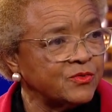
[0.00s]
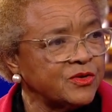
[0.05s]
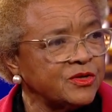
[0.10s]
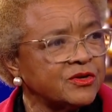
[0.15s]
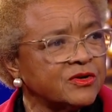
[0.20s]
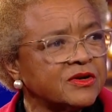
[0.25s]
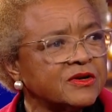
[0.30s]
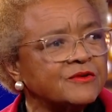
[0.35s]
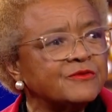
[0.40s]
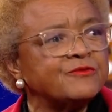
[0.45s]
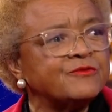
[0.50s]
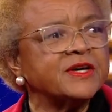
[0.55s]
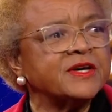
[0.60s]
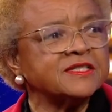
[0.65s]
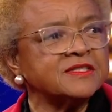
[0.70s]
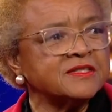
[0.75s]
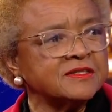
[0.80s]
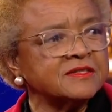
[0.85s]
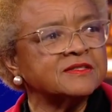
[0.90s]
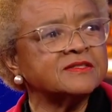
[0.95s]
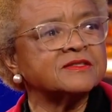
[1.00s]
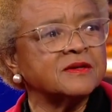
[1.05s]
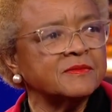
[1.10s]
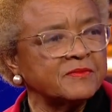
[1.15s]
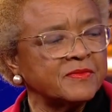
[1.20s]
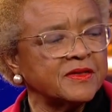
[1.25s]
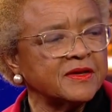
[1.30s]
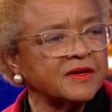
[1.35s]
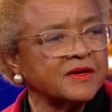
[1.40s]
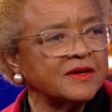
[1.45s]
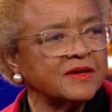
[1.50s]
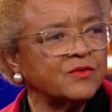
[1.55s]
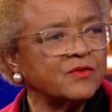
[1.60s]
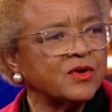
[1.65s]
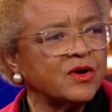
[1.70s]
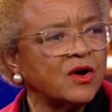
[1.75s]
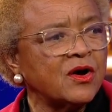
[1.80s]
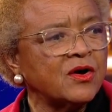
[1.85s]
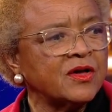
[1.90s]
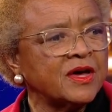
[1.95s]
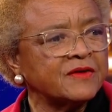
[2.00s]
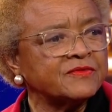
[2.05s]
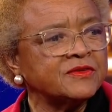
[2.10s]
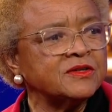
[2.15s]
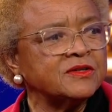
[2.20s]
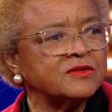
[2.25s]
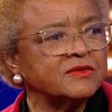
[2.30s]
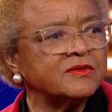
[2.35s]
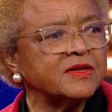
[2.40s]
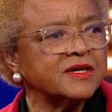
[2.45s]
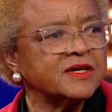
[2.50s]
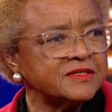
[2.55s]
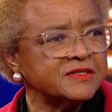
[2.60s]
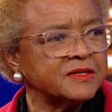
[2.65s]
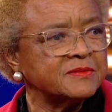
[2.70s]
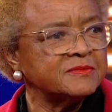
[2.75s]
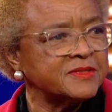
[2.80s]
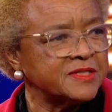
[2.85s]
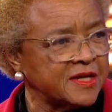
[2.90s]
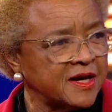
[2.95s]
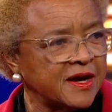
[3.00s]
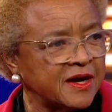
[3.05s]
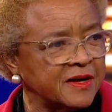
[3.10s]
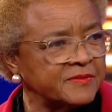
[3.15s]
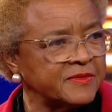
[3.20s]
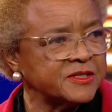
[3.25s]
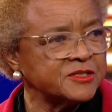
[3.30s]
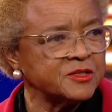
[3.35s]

I mean, when you're confessing something, and we all have to do that sometime.